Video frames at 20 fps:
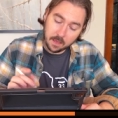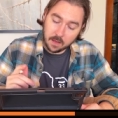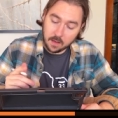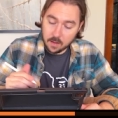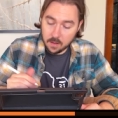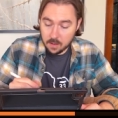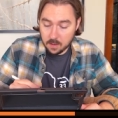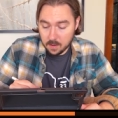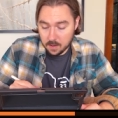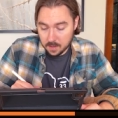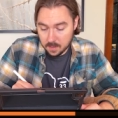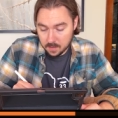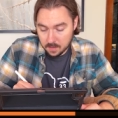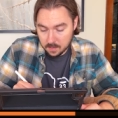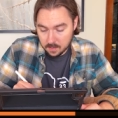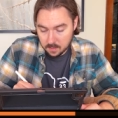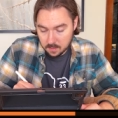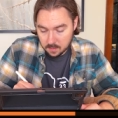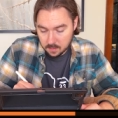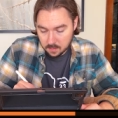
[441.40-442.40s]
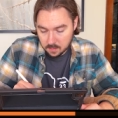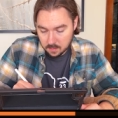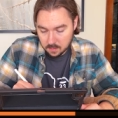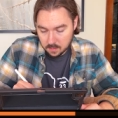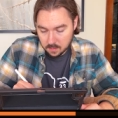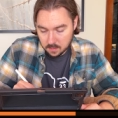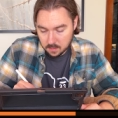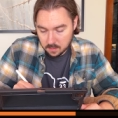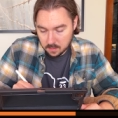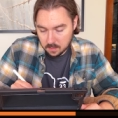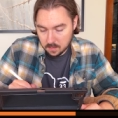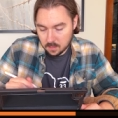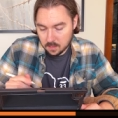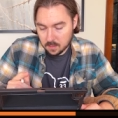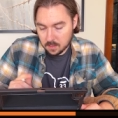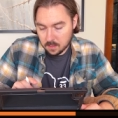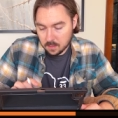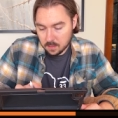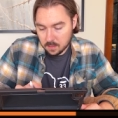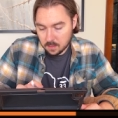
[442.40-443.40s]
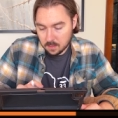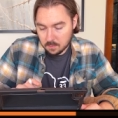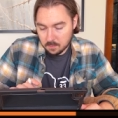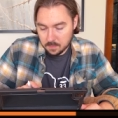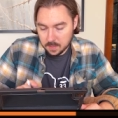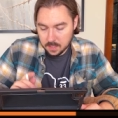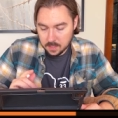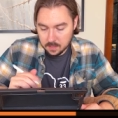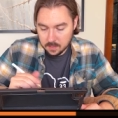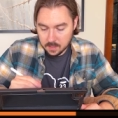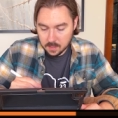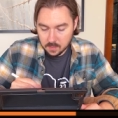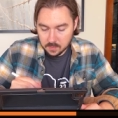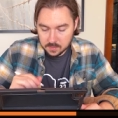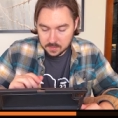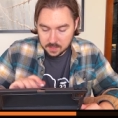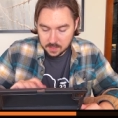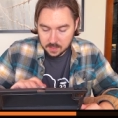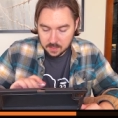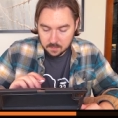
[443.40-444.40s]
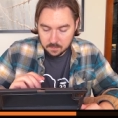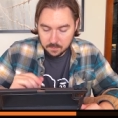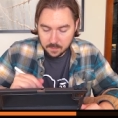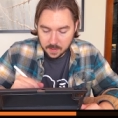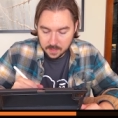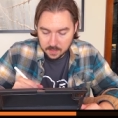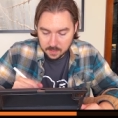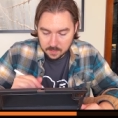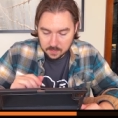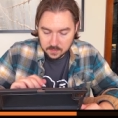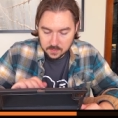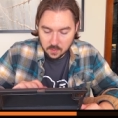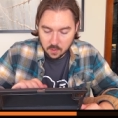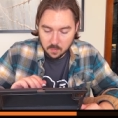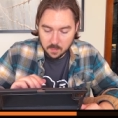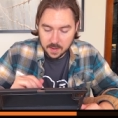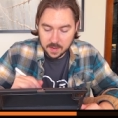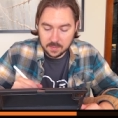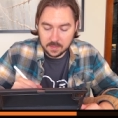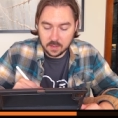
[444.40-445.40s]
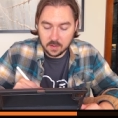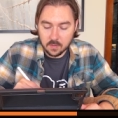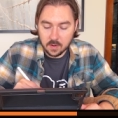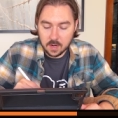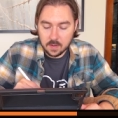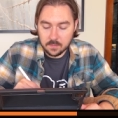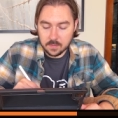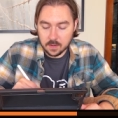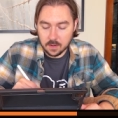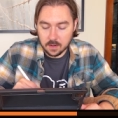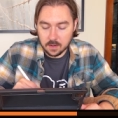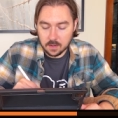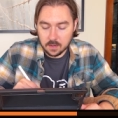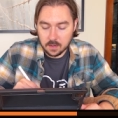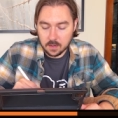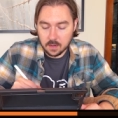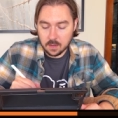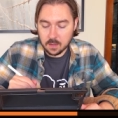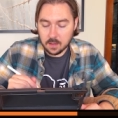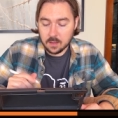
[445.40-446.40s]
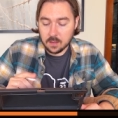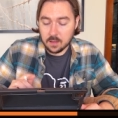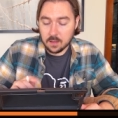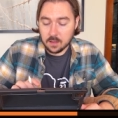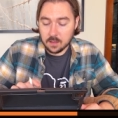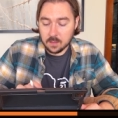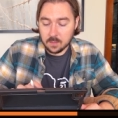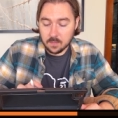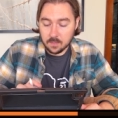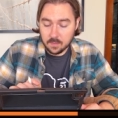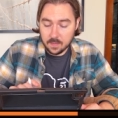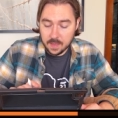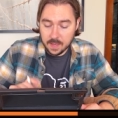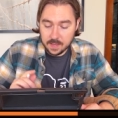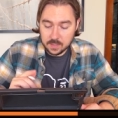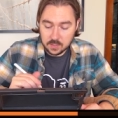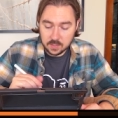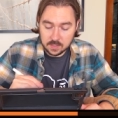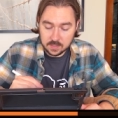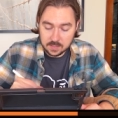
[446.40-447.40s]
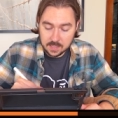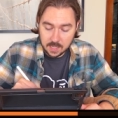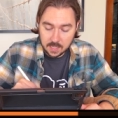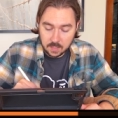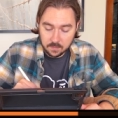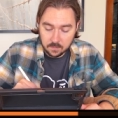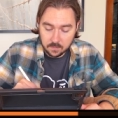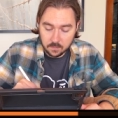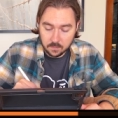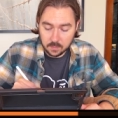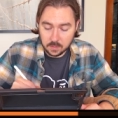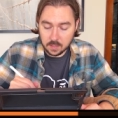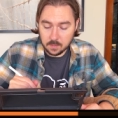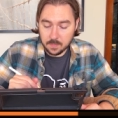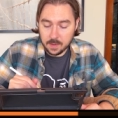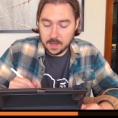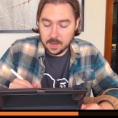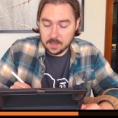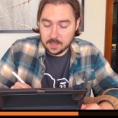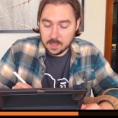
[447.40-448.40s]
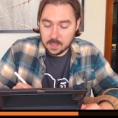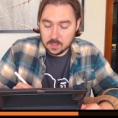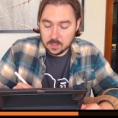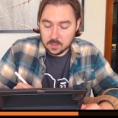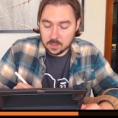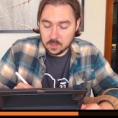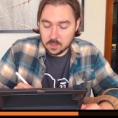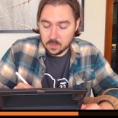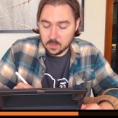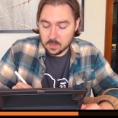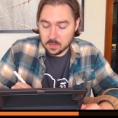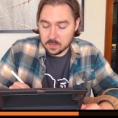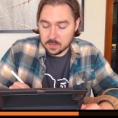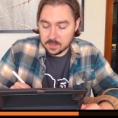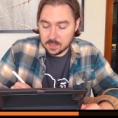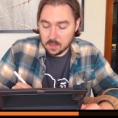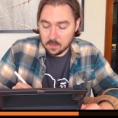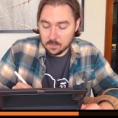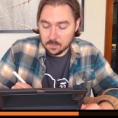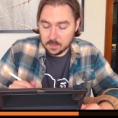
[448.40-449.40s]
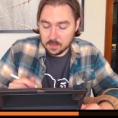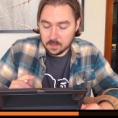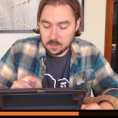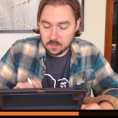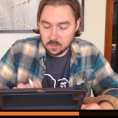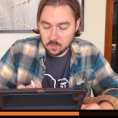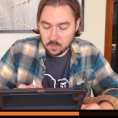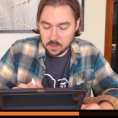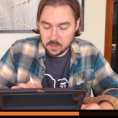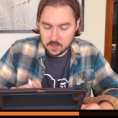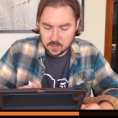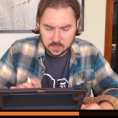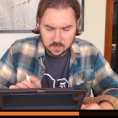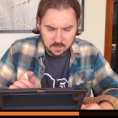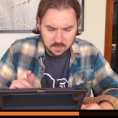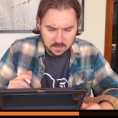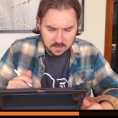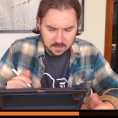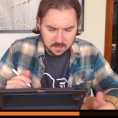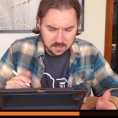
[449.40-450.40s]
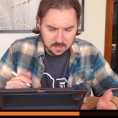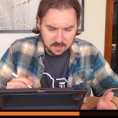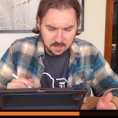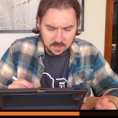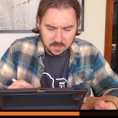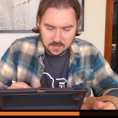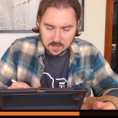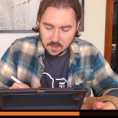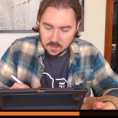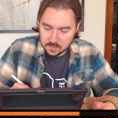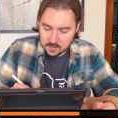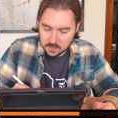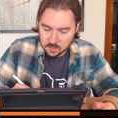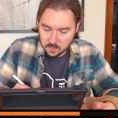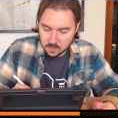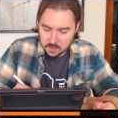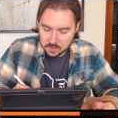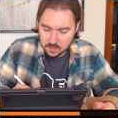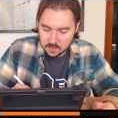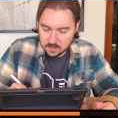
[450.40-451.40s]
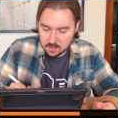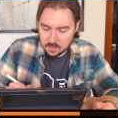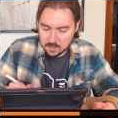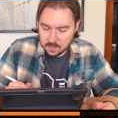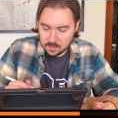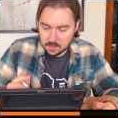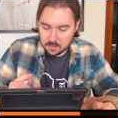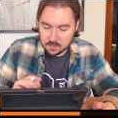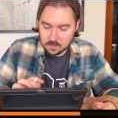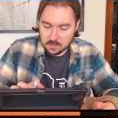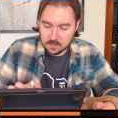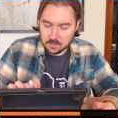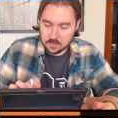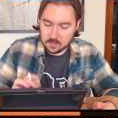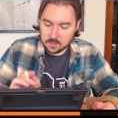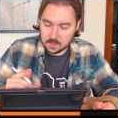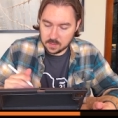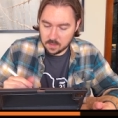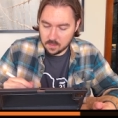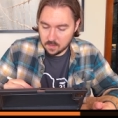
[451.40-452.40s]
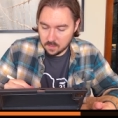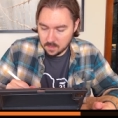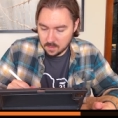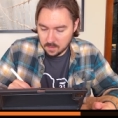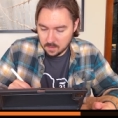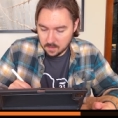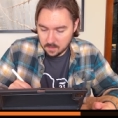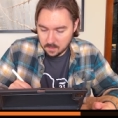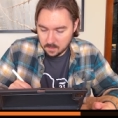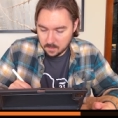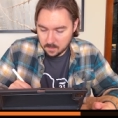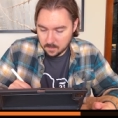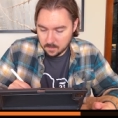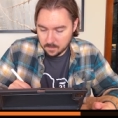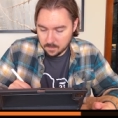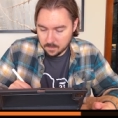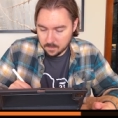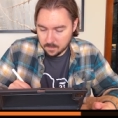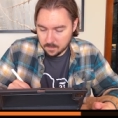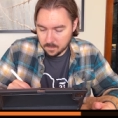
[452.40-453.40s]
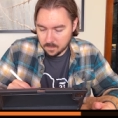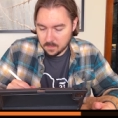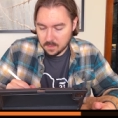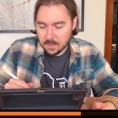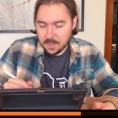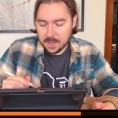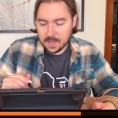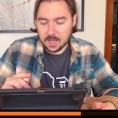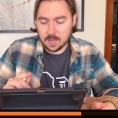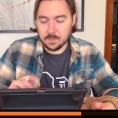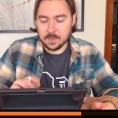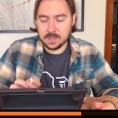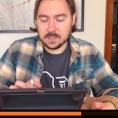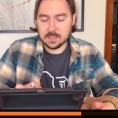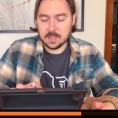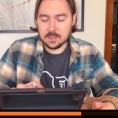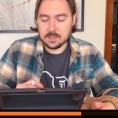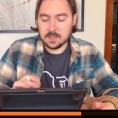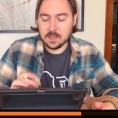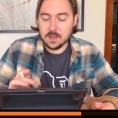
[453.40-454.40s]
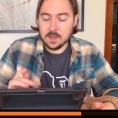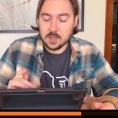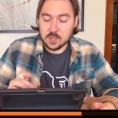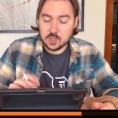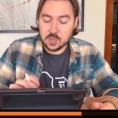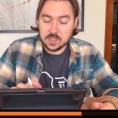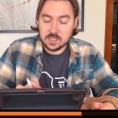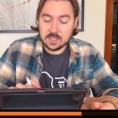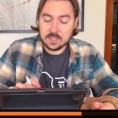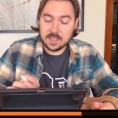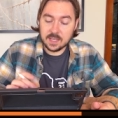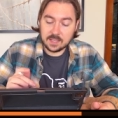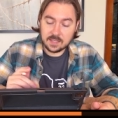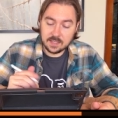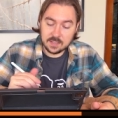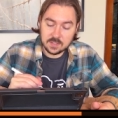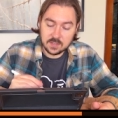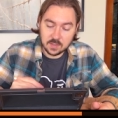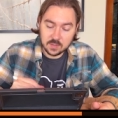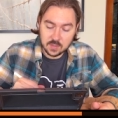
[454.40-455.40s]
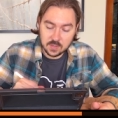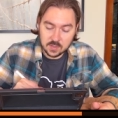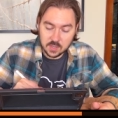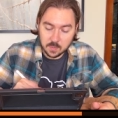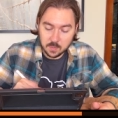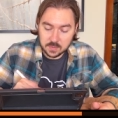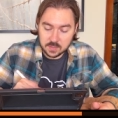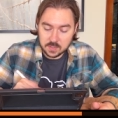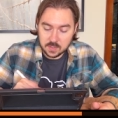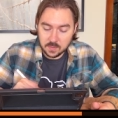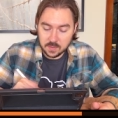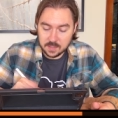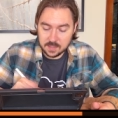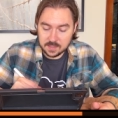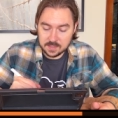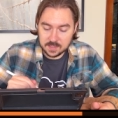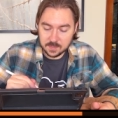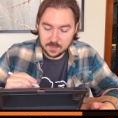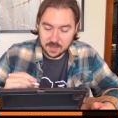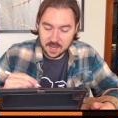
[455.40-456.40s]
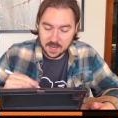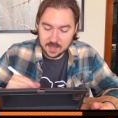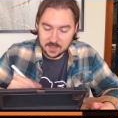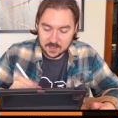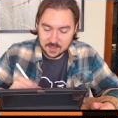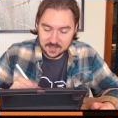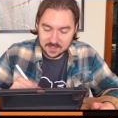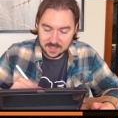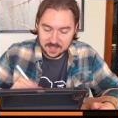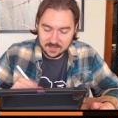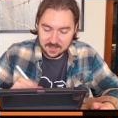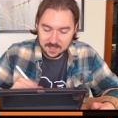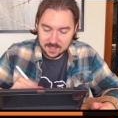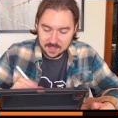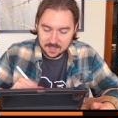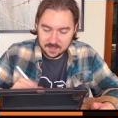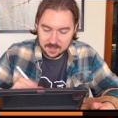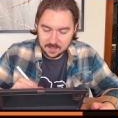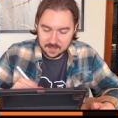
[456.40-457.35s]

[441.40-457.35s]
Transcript: on being nosy and finding a soulmate in the graveyard that she's not even really paying attention to her selfie, which is also what she's addicted to. So that kind of makes sense. She's addicted, so she's almost doing it subconsciously, right?